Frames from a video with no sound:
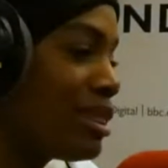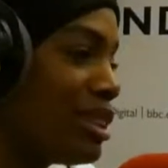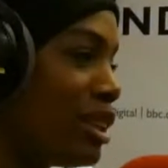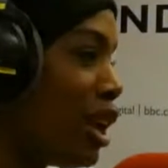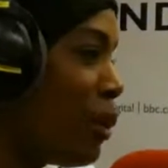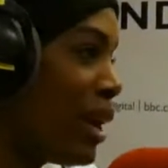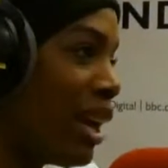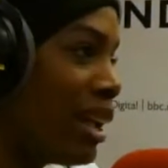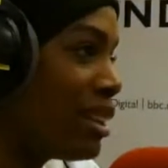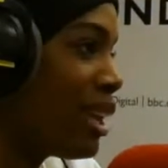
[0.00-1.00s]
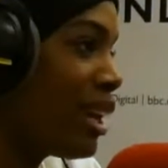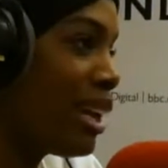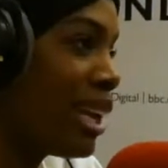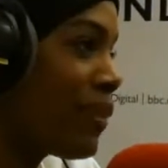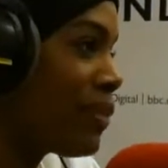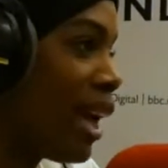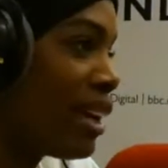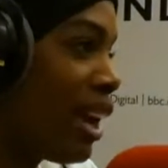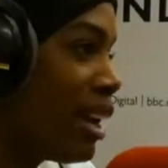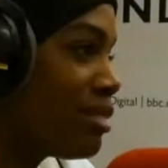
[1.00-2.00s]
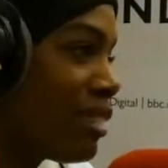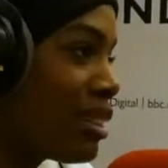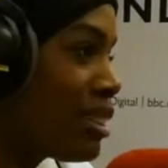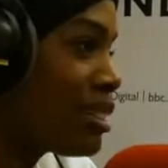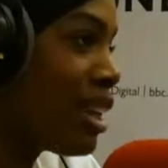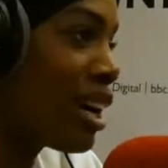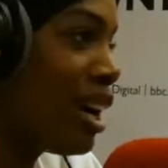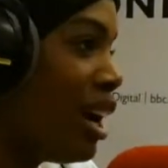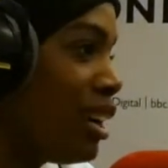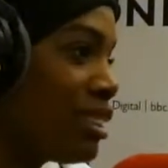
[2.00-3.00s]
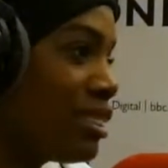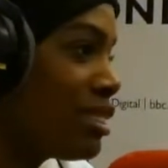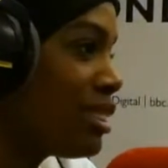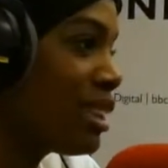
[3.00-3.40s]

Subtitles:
You know I ain't left that yet. I can't.